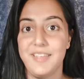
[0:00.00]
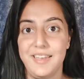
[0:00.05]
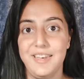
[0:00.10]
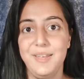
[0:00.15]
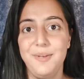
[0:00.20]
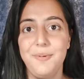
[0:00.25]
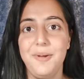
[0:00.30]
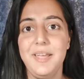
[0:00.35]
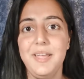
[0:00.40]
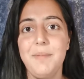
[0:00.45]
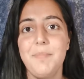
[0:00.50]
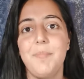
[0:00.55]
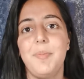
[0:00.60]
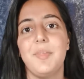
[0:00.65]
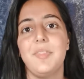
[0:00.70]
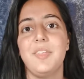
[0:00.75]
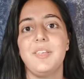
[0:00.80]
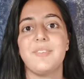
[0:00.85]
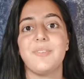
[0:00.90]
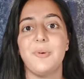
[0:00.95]
anyway,
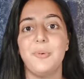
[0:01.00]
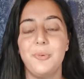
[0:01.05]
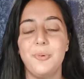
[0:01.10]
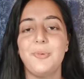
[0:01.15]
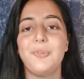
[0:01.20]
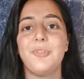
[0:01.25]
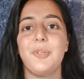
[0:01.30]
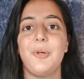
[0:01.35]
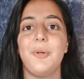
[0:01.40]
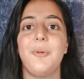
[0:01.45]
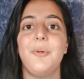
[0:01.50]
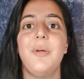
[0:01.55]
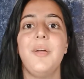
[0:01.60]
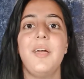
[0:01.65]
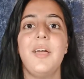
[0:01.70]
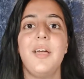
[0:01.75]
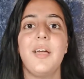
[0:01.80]
but there's also